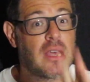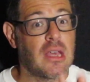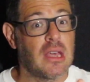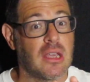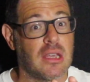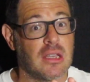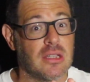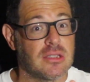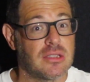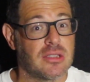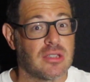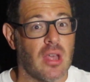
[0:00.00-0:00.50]

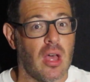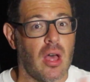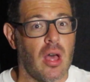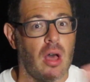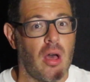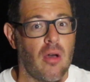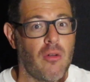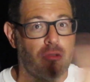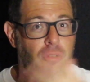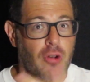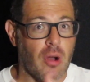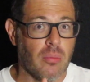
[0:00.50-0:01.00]
He's
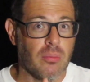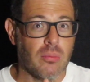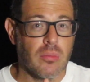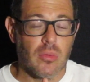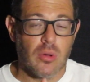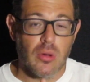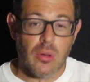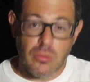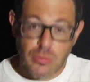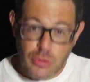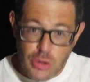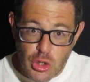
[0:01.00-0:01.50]
from
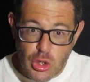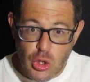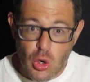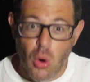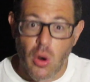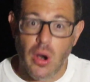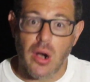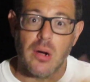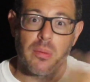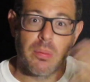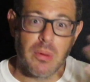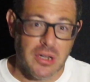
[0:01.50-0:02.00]
New
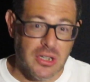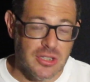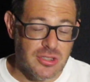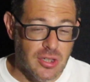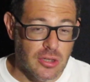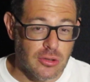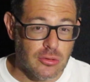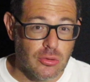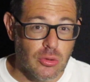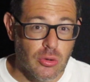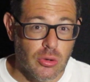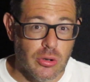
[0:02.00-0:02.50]
York, but he's
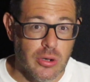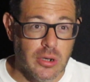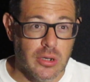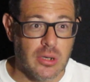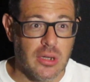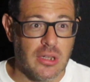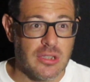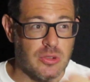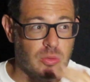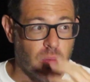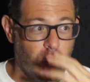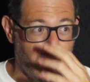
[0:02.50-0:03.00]
Honduran
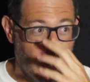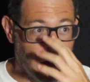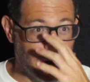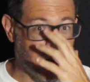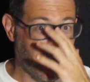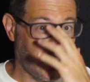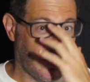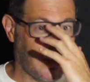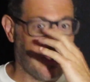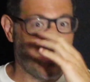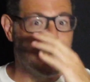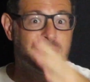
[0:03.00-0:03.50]
as well.
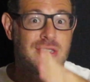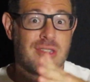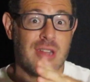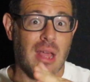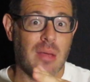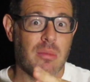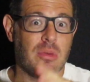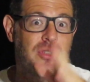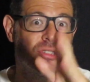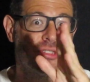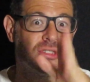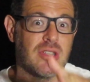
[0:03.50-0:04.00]
His
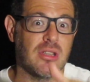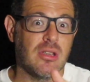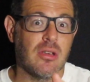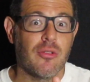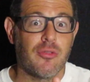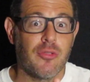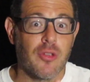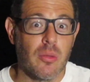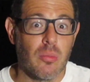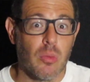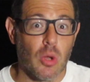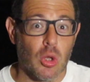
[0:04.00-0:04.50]
name is
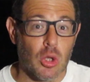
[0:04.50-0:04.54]
TEOFIMO